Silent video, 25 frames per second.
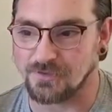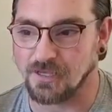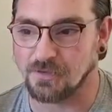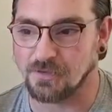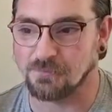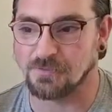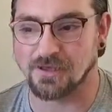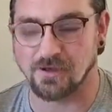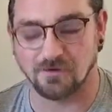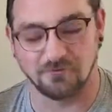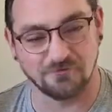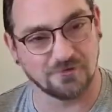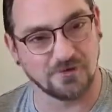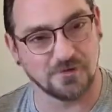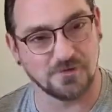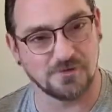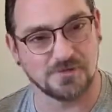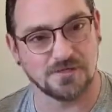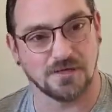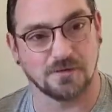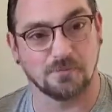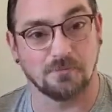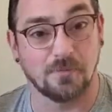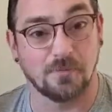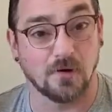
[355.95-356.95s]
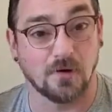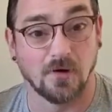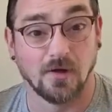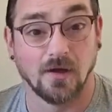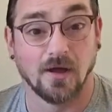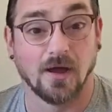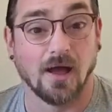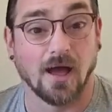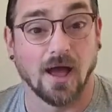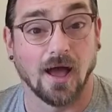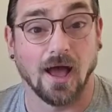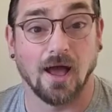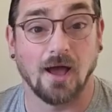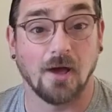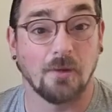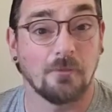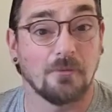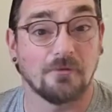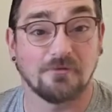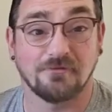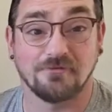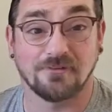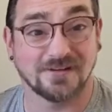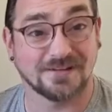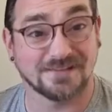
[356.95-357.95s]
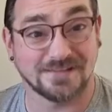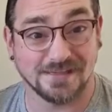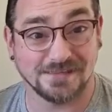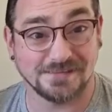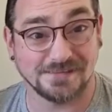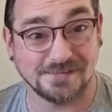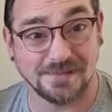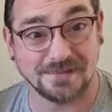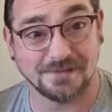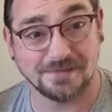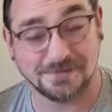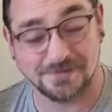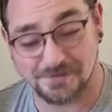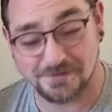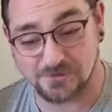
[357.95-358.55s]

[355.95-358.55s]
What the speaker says: bit confusing, but fantastic